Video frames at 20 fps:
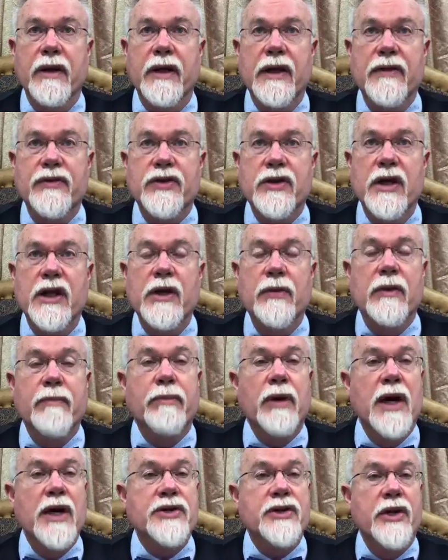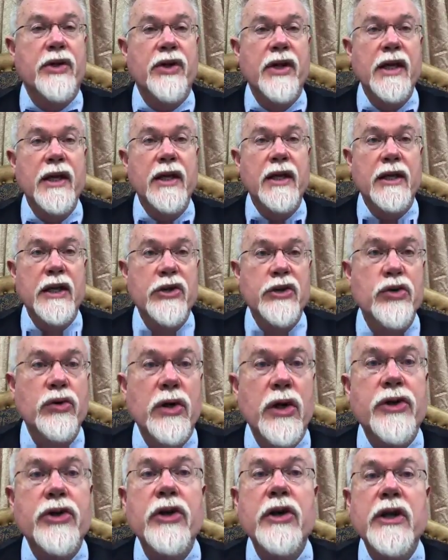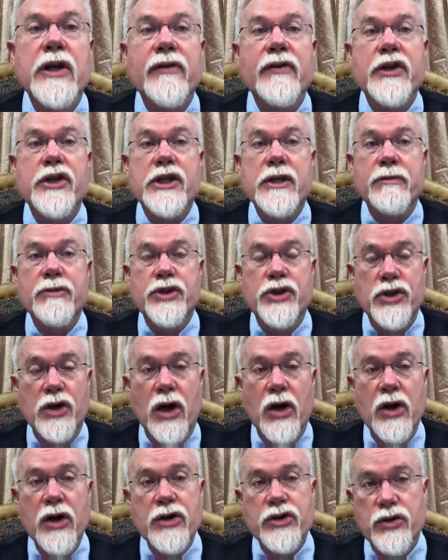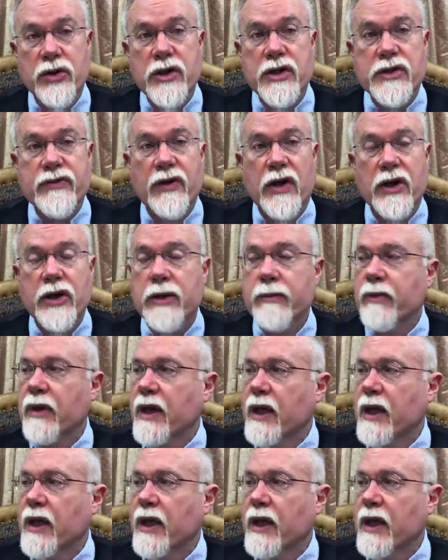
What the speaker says: Gives anyone pause to think, gives you an alternative to Jim Jordan's volume,